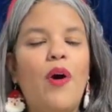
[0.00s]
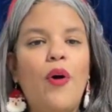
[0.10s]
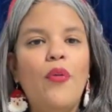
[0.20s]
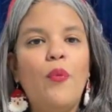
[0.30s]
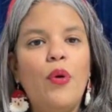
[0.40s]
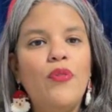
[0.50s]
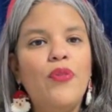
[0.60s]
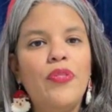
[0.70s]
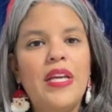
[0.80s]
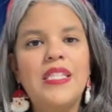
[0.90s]
all the
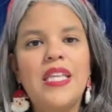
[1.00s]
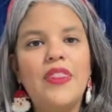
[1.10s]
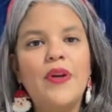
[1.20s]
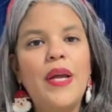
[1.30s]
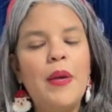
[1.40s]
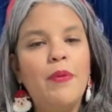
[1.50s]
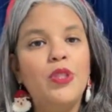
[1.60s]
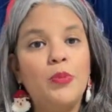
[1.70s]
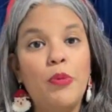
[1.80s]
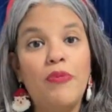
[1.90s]
wonderful things that they're able
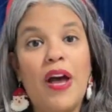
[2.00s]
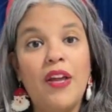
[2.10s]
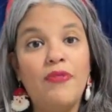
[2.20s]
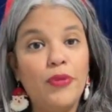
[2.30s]
to provide